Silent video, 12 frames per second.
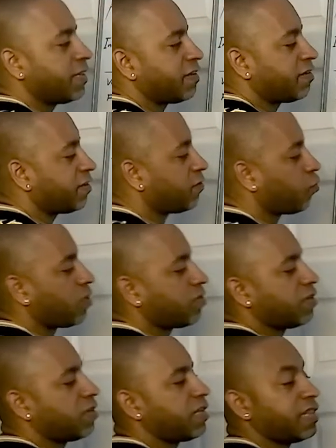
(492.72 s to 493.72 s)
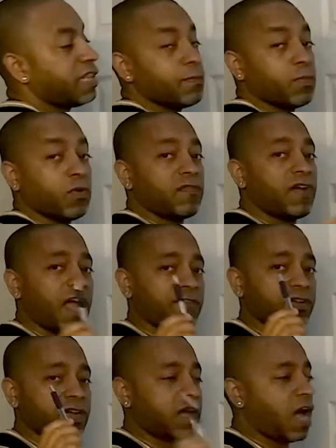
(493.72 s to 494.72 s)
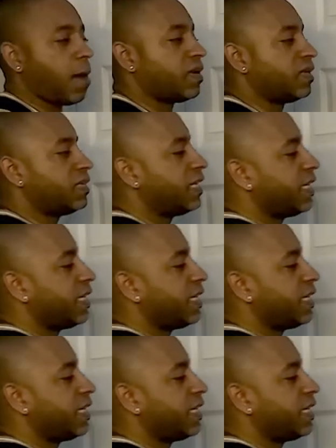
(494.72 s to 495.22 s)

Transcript: This is one thing that they both have in common.